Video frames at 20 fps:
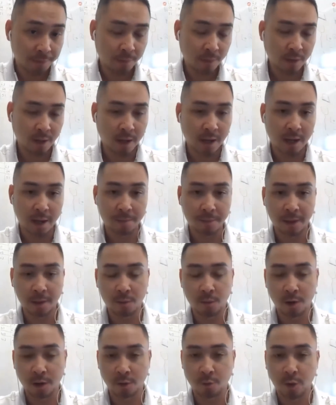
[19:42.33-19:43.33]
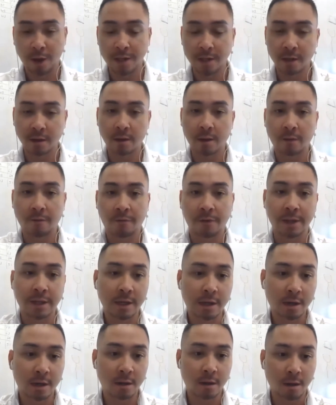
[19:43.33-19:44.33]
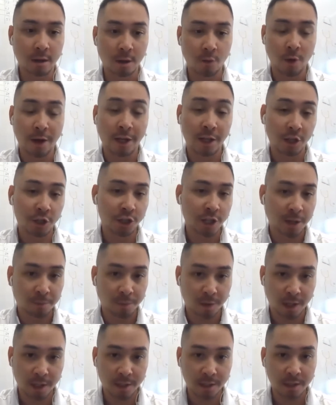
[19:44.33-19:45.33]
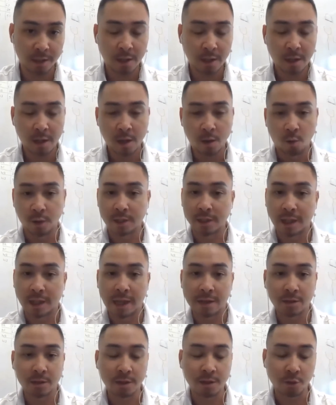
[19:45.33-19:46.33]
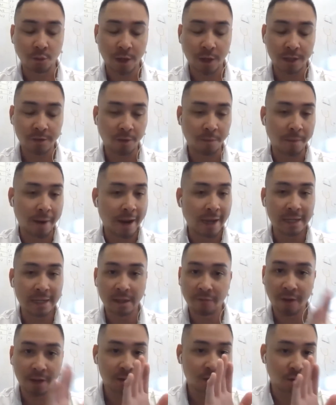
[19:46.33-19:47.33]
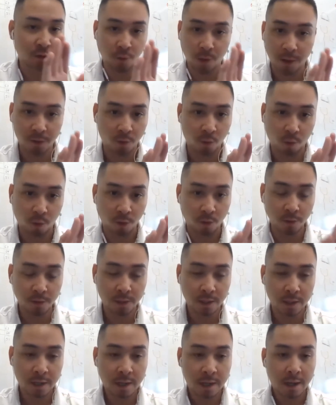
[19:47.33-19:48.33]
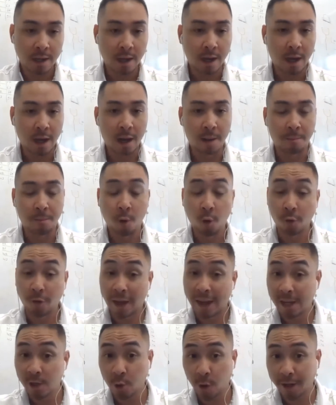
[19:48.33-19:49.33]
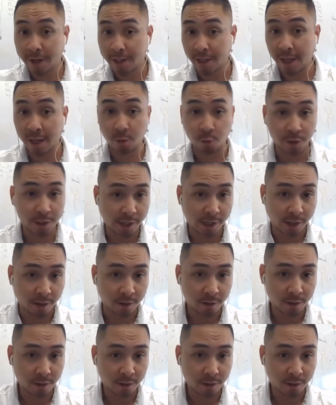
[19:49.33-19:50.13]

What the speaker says: And we're raising via Regulation A+, which allows us to raise from any investors around the world, both accredited and retail.